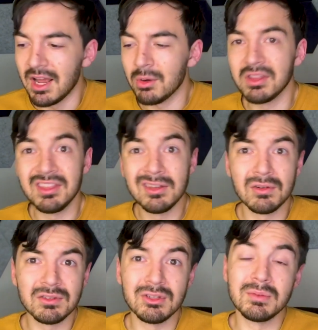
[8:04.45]
and how
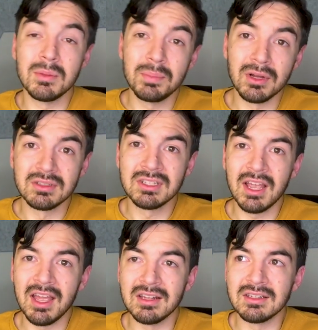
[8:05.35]
cathedrals used to be built.
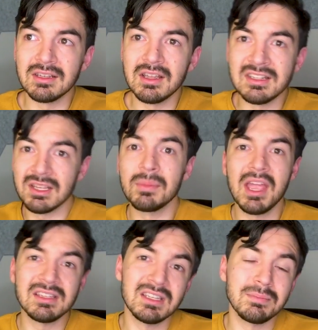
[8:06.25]
And in some cases,